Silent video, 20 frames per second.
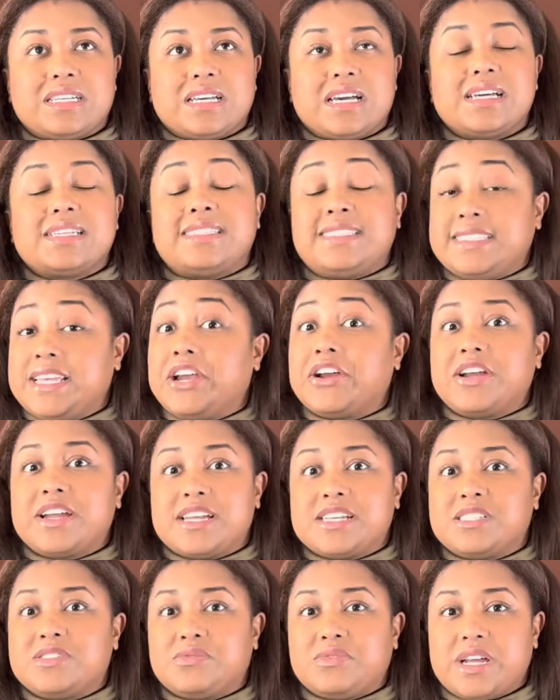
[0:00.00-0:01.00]
a
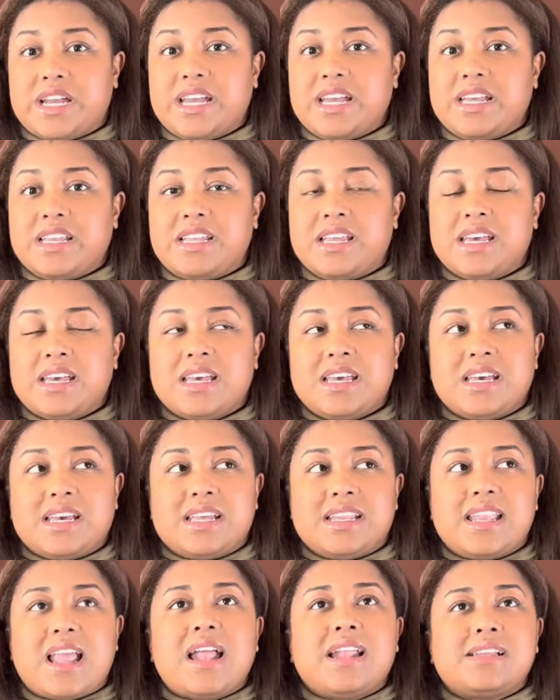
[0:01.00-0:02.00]
serious read
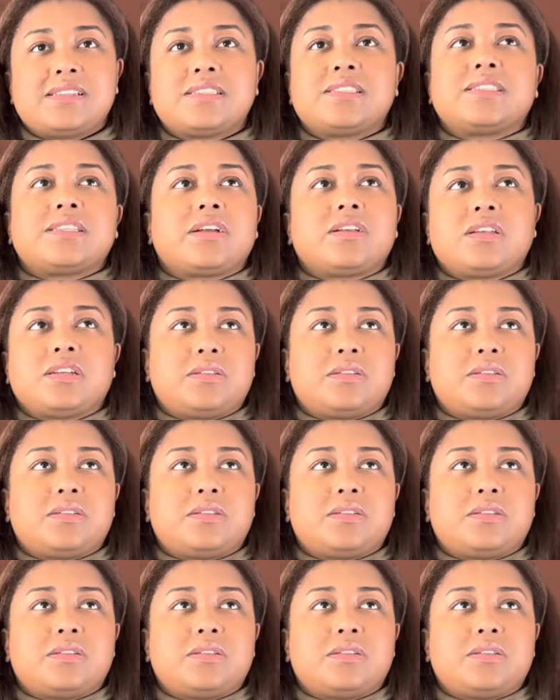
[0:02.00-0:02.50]
not necessarily